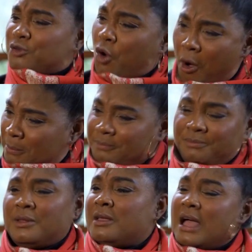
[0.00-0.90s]
kom.
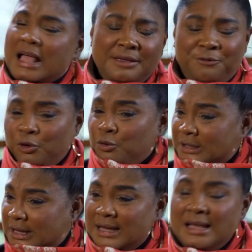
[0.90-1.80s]
If you
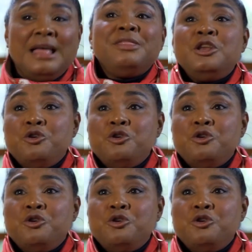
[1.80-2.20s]
here, then